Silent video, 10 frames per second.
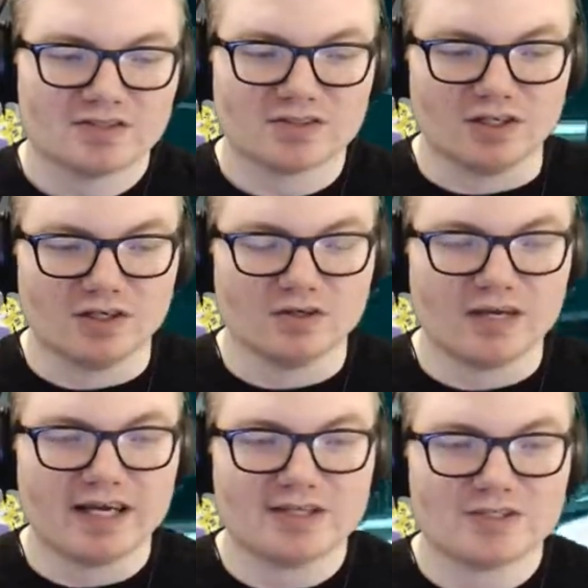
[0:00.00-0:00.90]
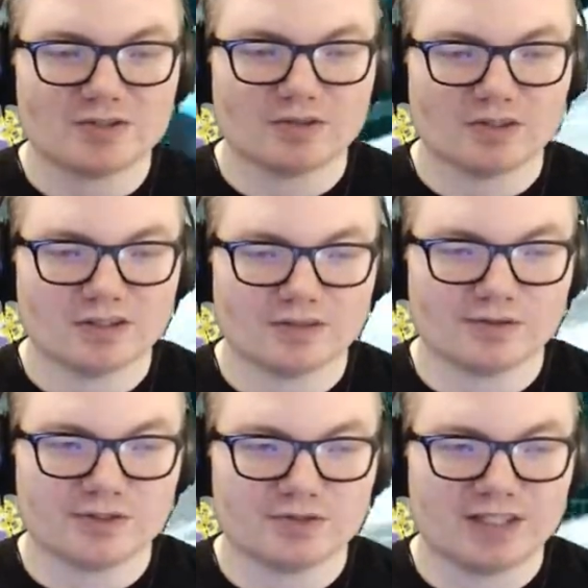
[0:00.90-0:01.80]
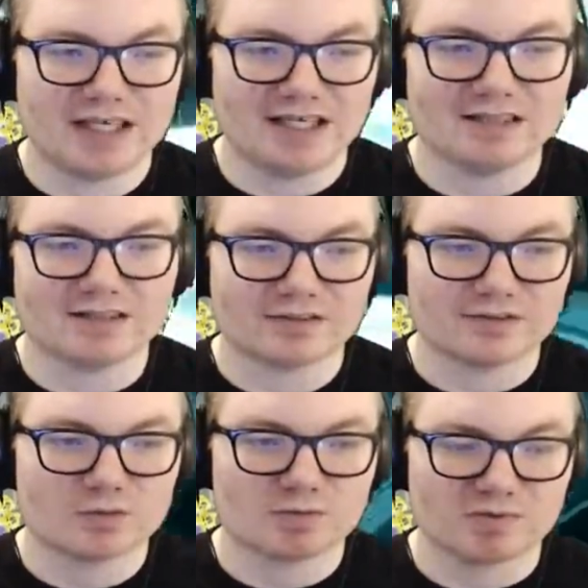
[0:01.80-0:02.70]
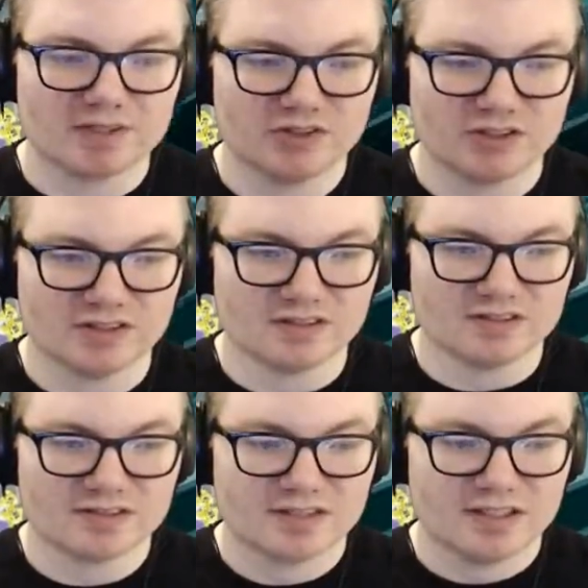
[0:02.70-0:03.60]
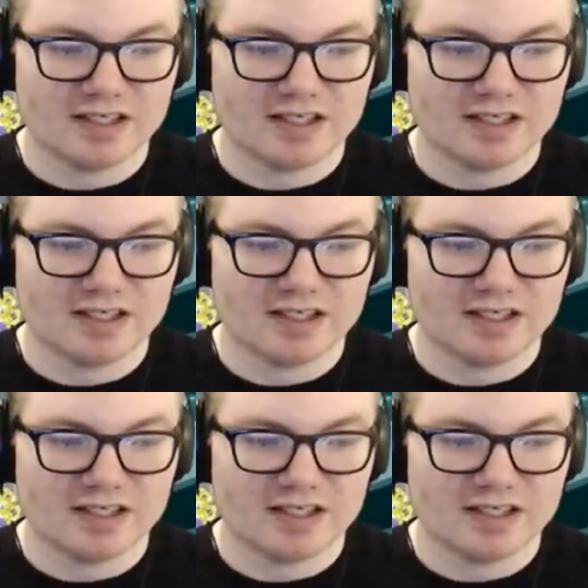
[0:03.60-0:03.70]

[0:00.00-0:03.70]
So as you go along, you gain and lose permissions